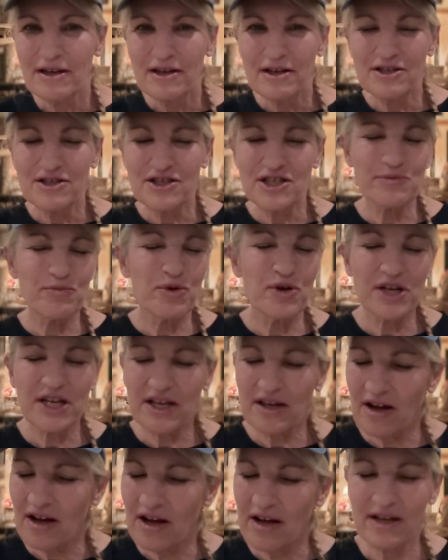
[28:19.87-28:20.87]
Just put it
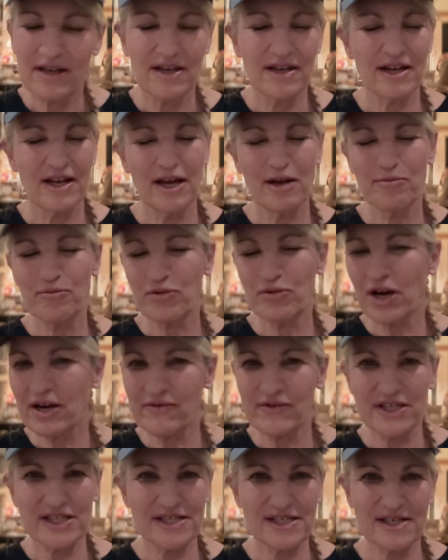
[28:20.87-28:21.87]
on at
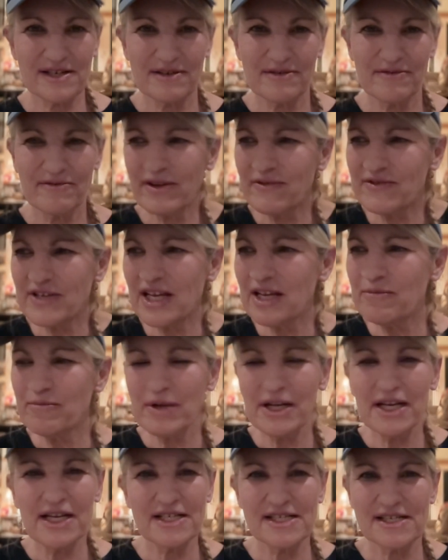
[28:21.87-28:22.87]
breakfast, 15
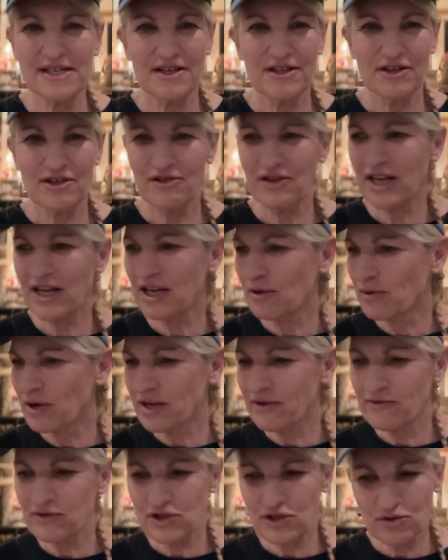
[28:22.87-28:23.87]
minutes. They're getting ready
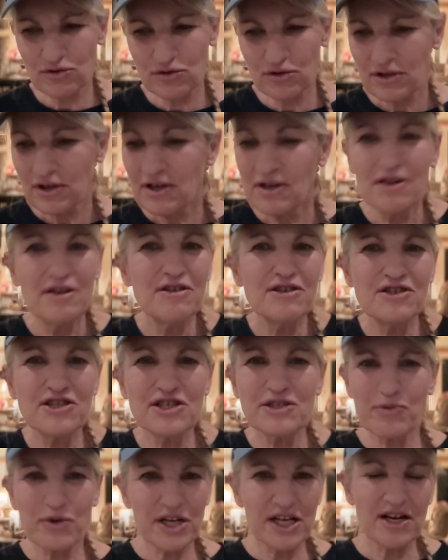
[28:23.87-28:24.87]
for school.
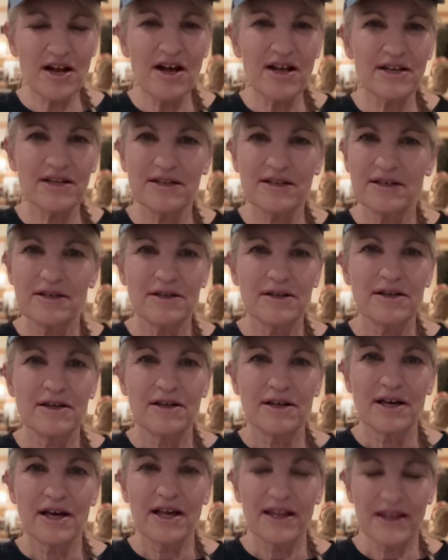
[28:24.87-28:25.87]
Just put it on.
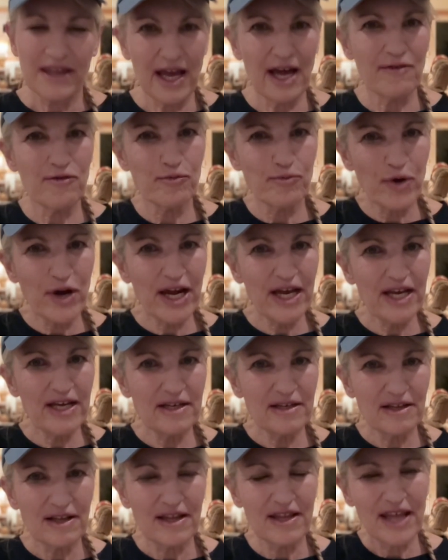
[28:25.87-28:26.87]
They have a brain.
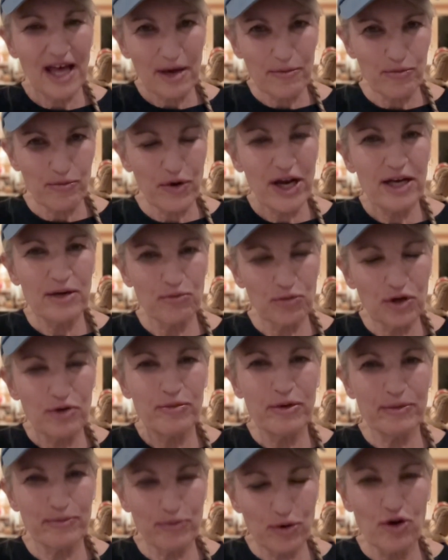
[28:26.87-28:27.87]
That brain will
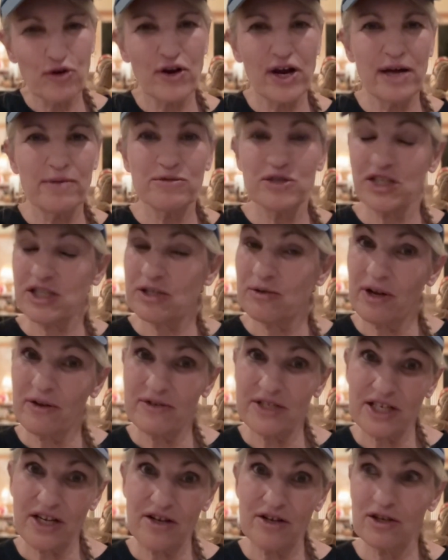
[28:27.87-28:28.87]
be programmed. Just what I
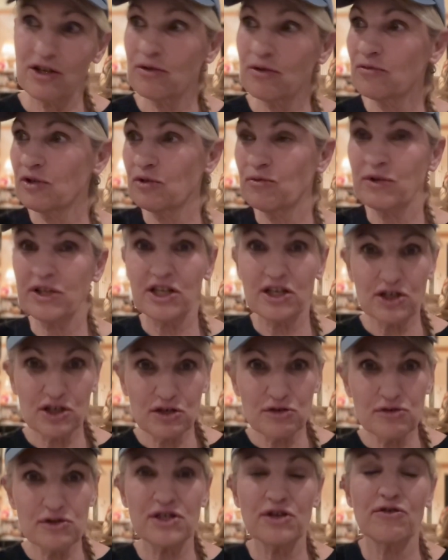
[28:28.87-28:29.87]
was telling you. You want the
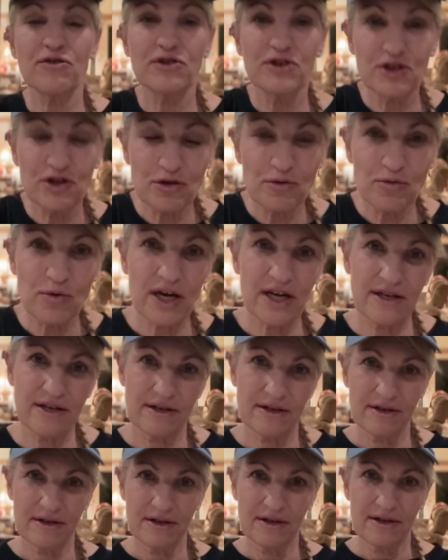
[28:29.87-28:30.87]
news, or do you want
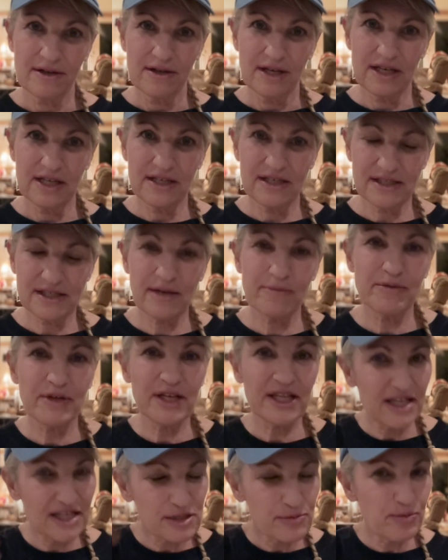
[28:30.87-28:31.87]

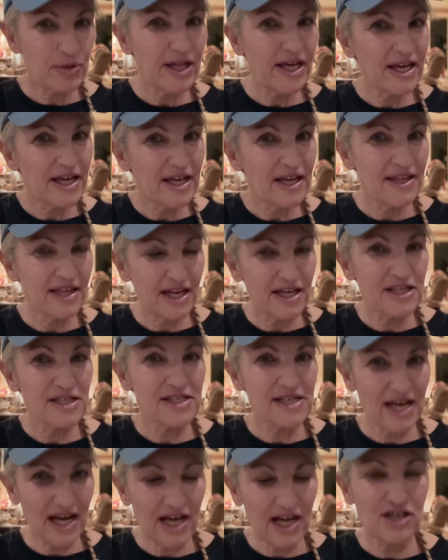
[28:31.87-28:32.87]
something that's playing that is
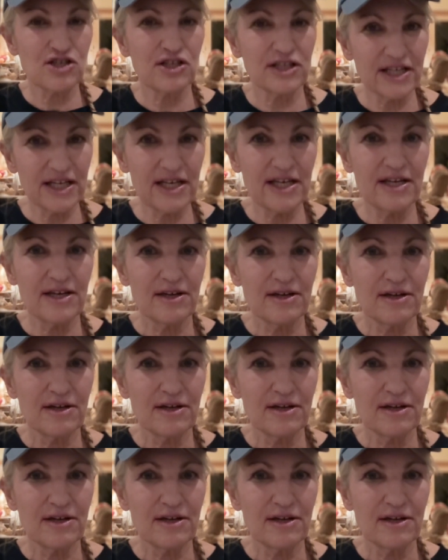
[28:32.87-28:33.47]
actually